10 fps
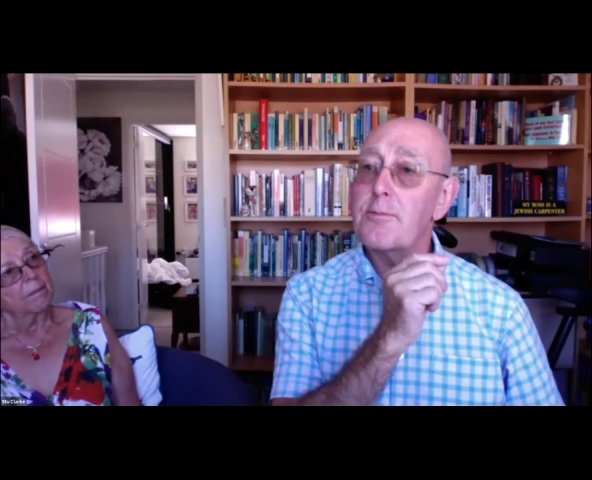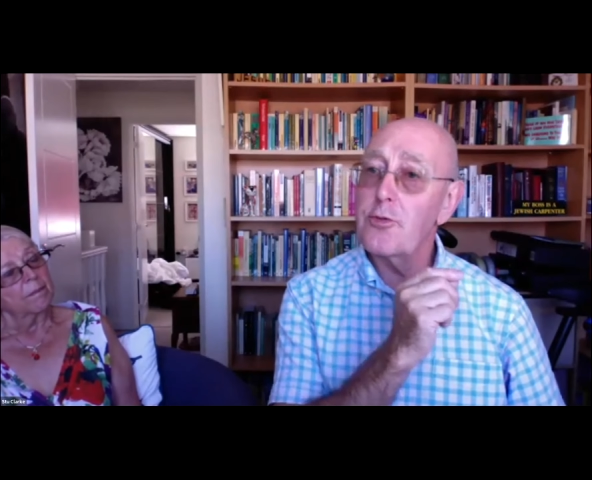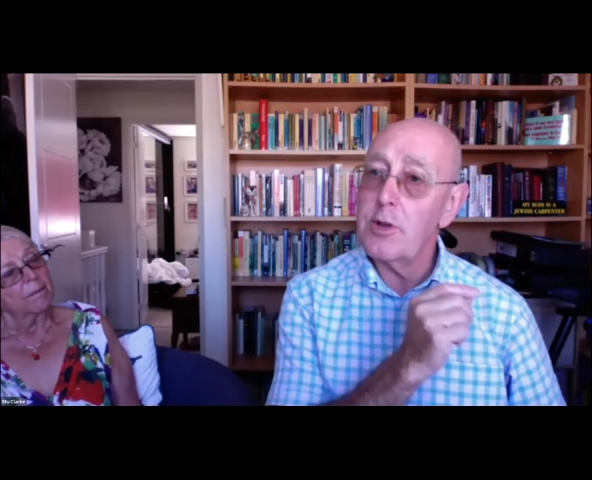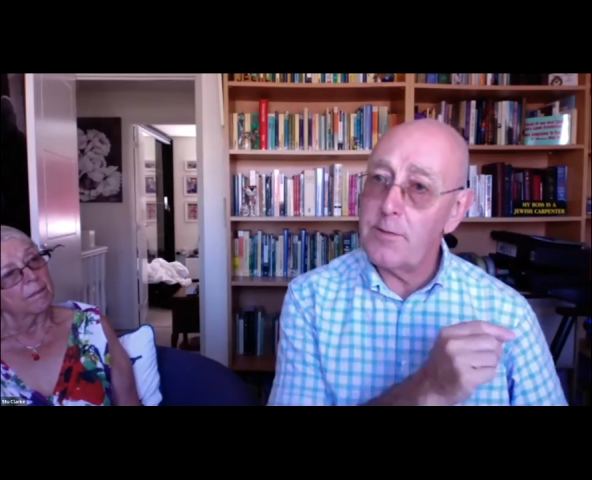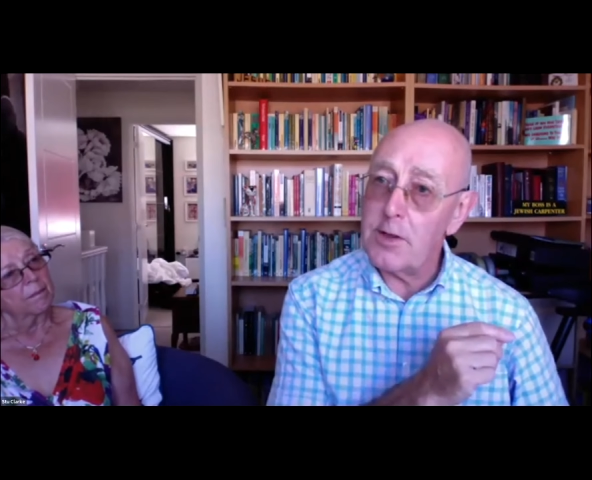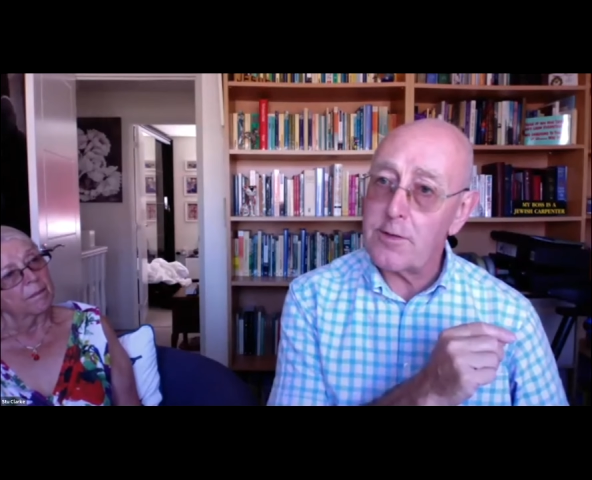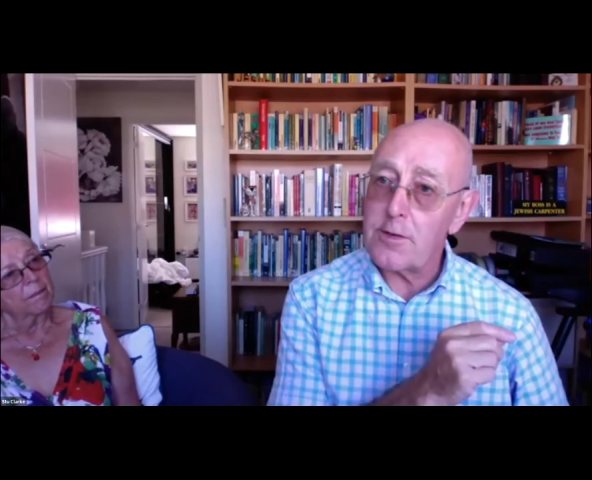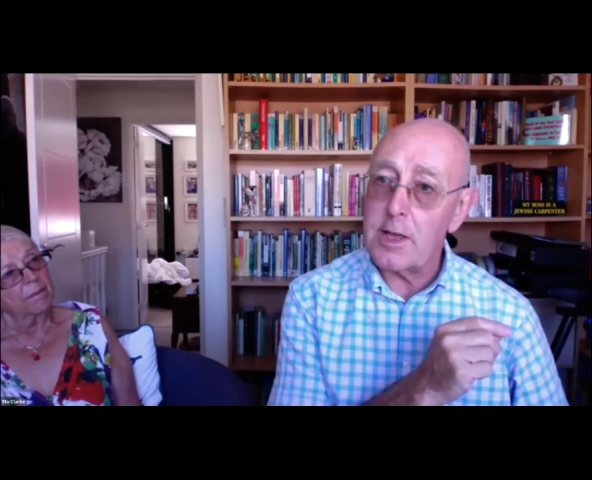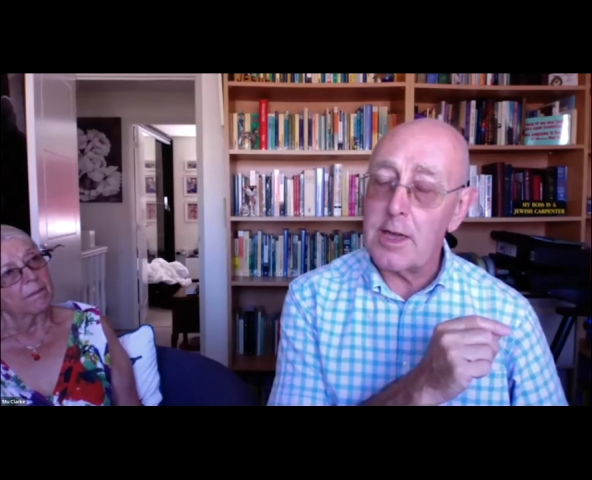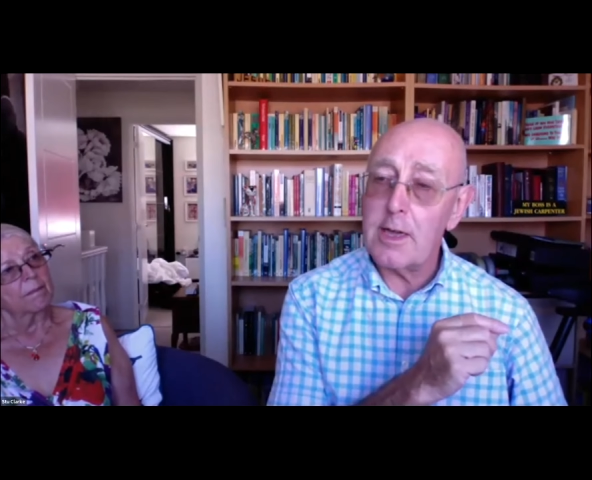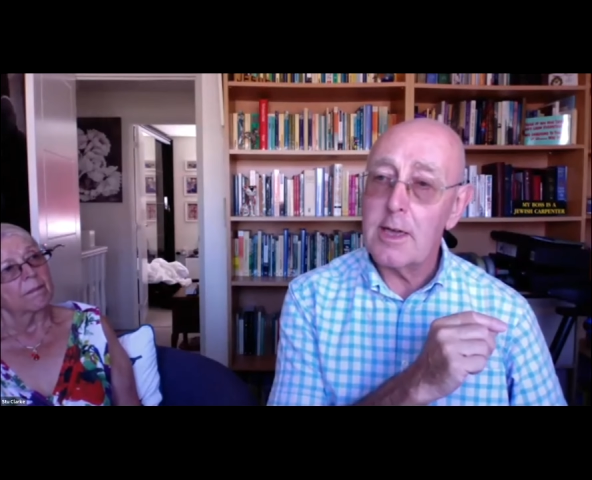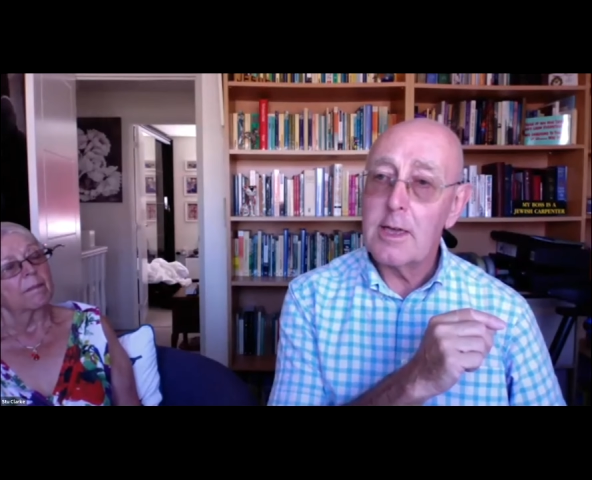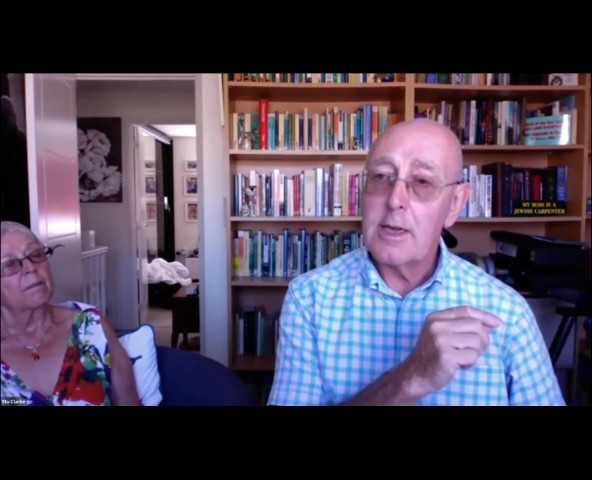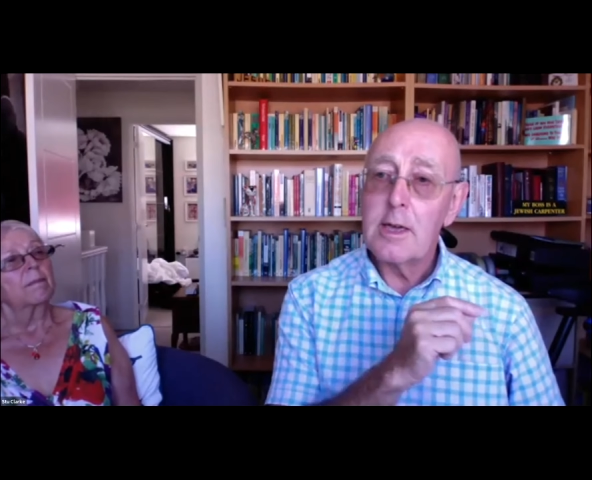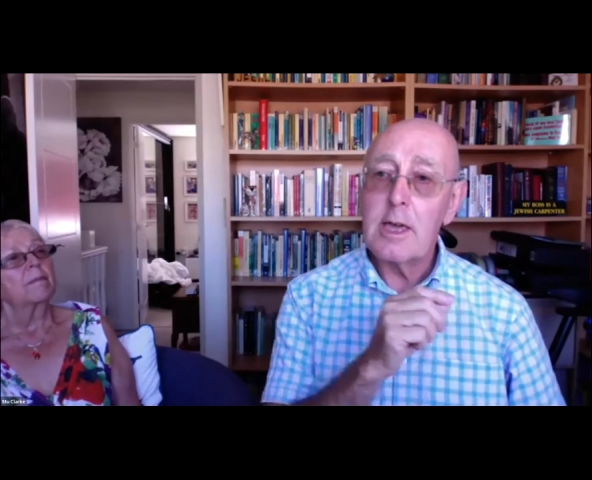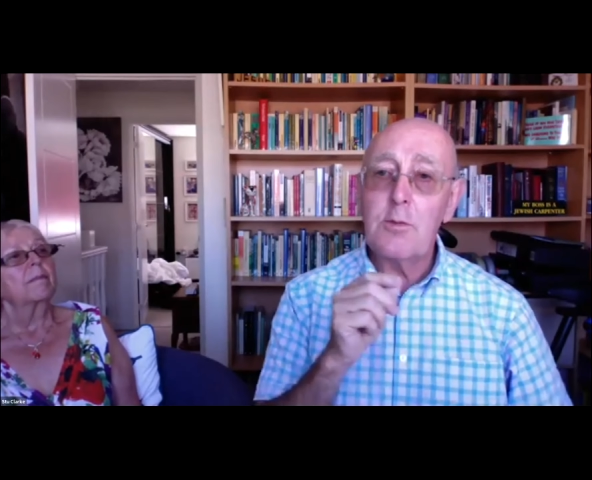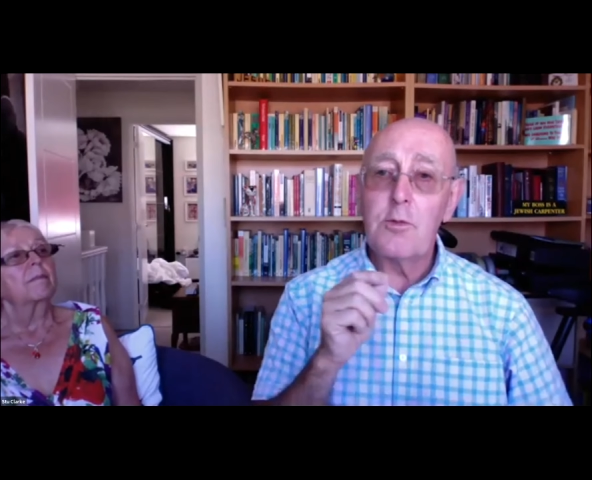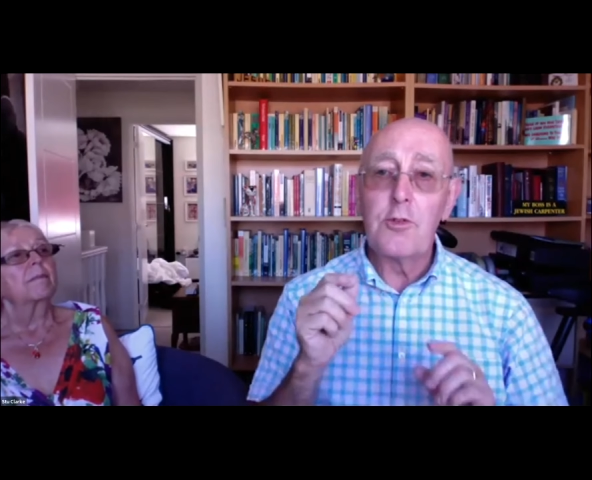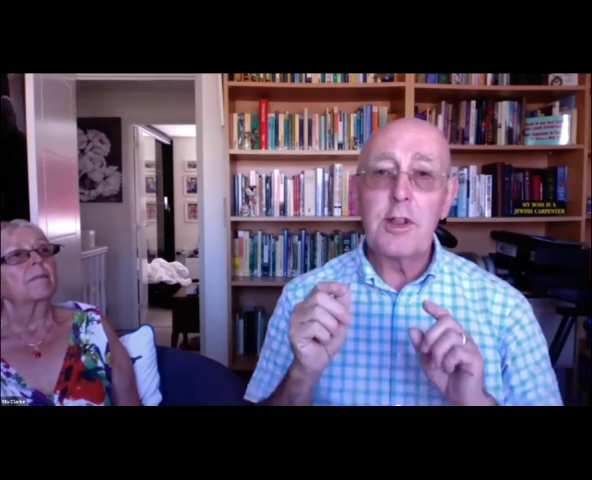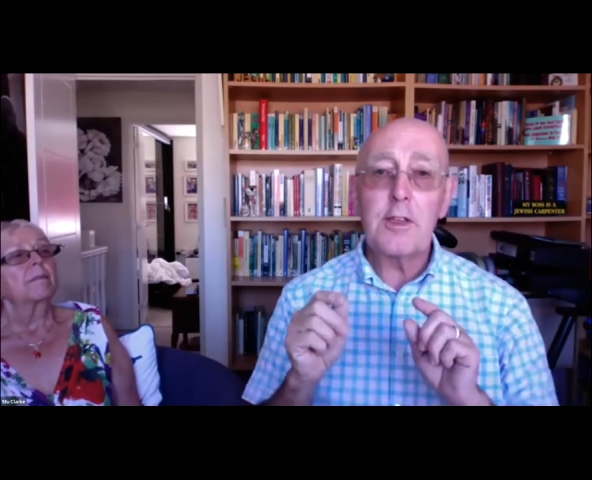previously, he will